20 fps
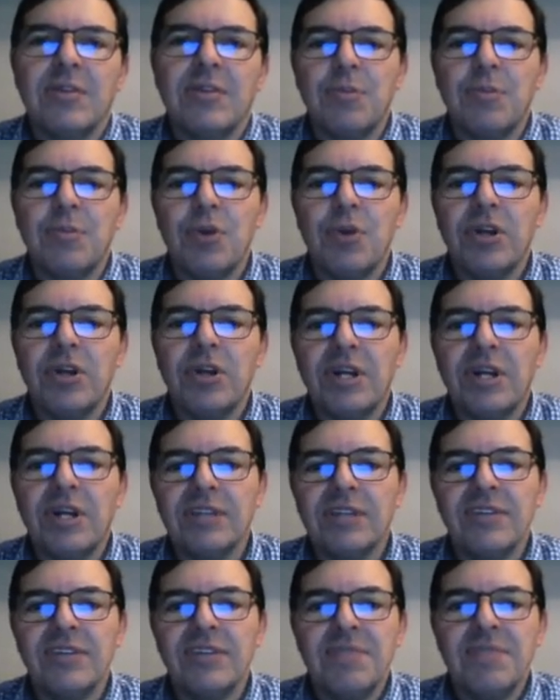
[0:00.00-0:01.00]

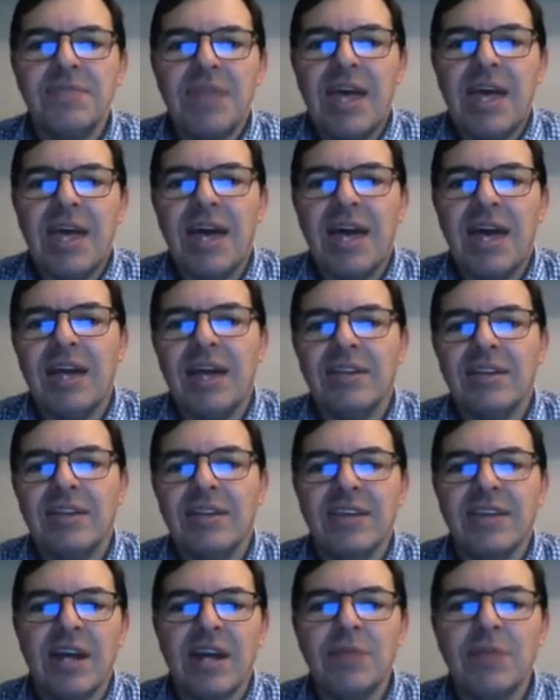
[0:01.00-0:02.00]
product, and
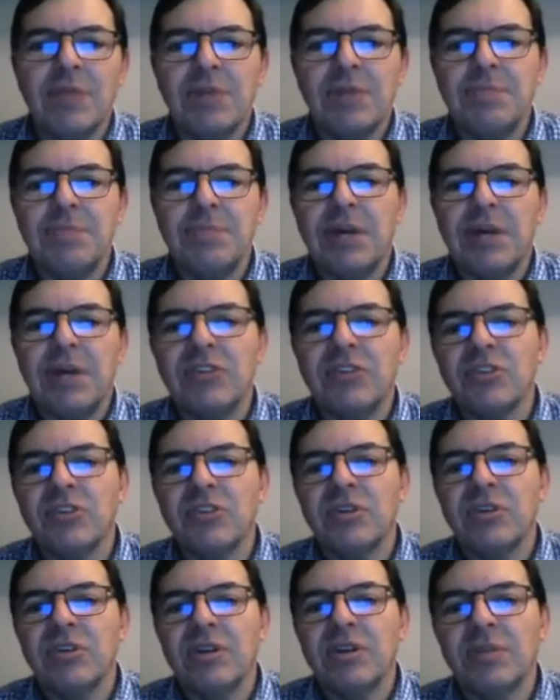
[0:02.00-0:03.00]
the company pays
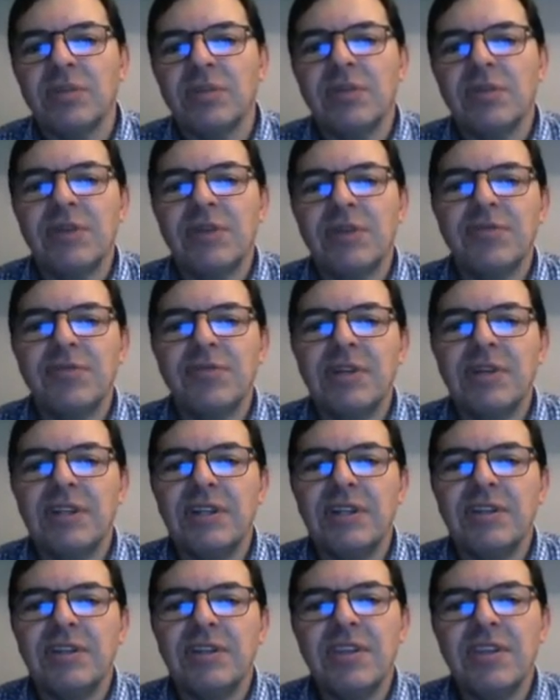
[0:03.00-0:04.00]
the
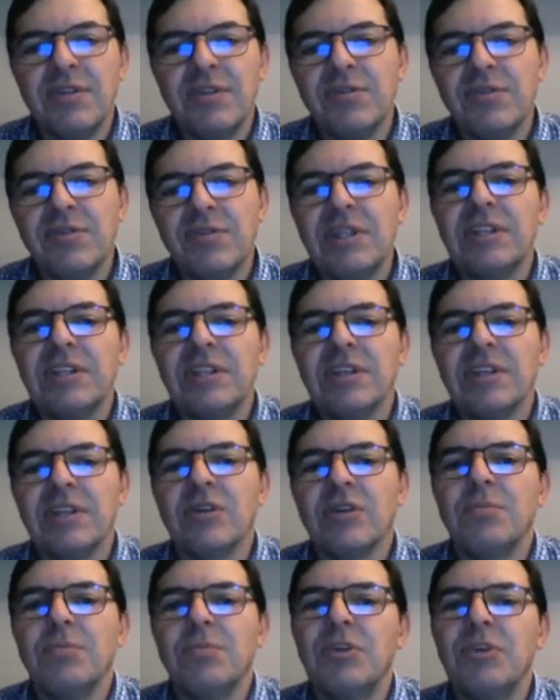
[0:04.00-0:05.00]
affiliate a
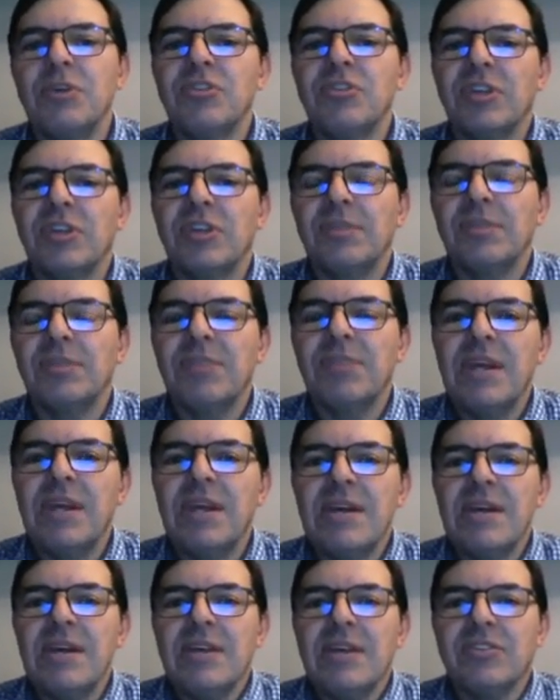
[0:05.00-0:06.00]
commission.
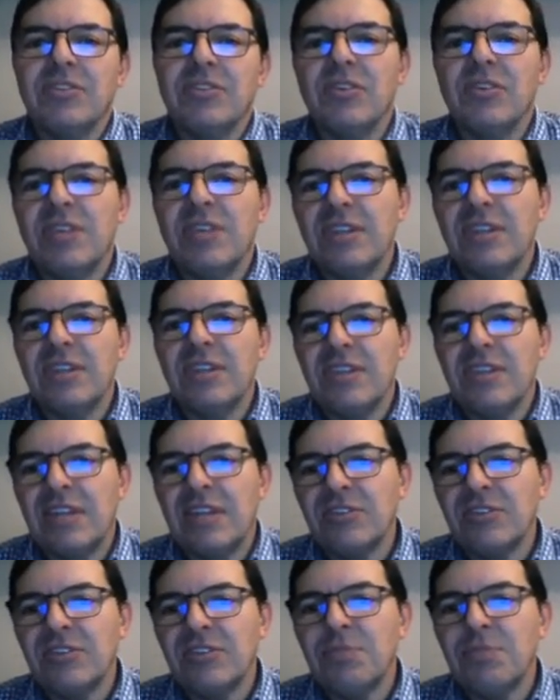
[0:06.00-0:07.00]
So
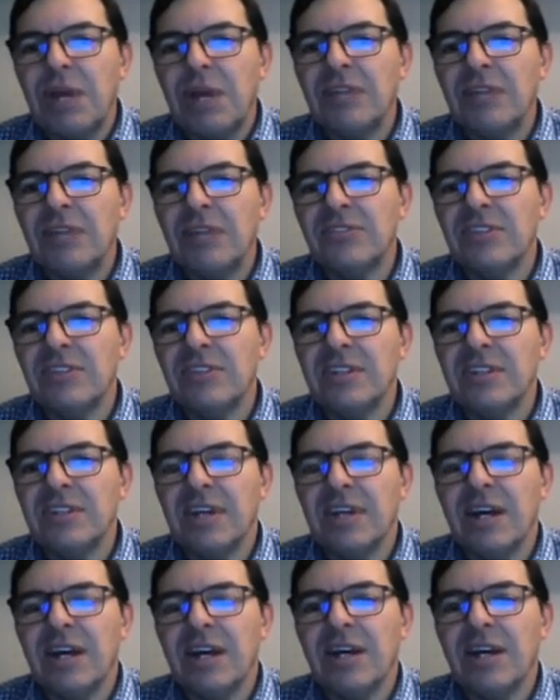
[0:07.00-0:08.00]
that's a
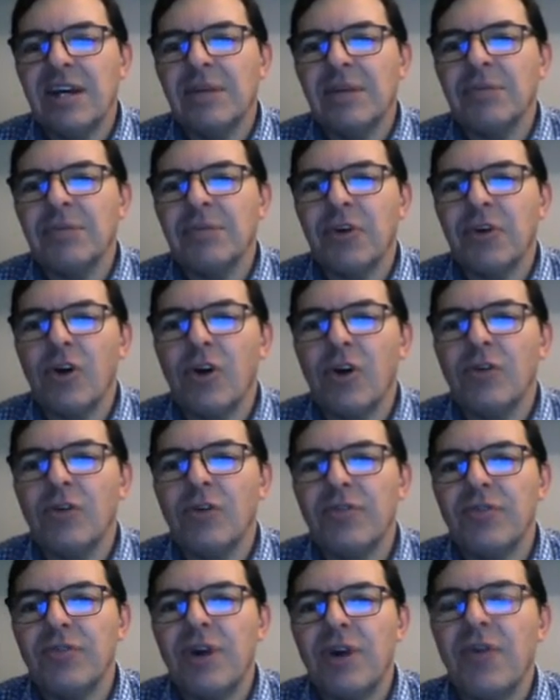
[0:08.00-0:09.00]
basic
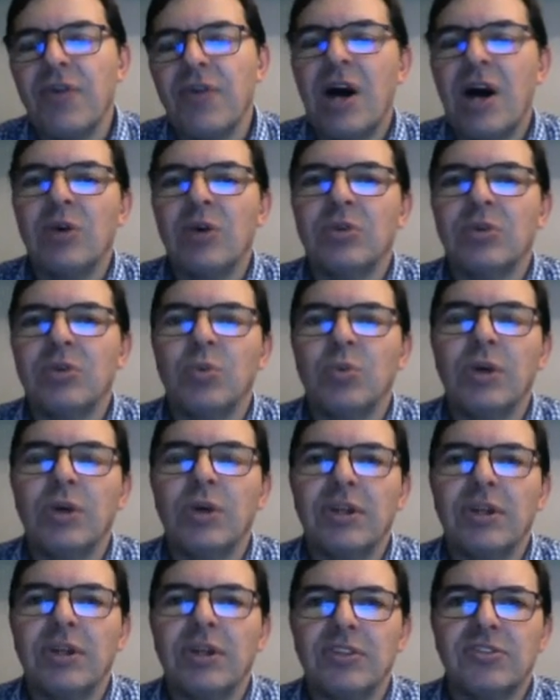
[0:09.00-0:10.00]
graph of how it
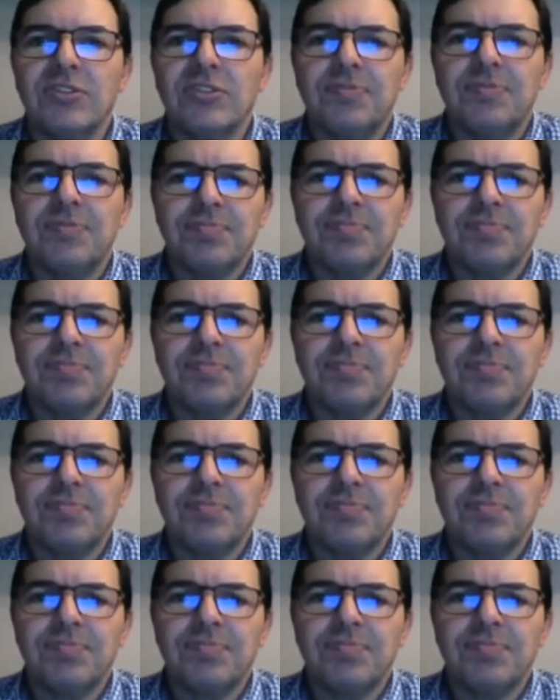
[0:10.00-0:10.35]
works.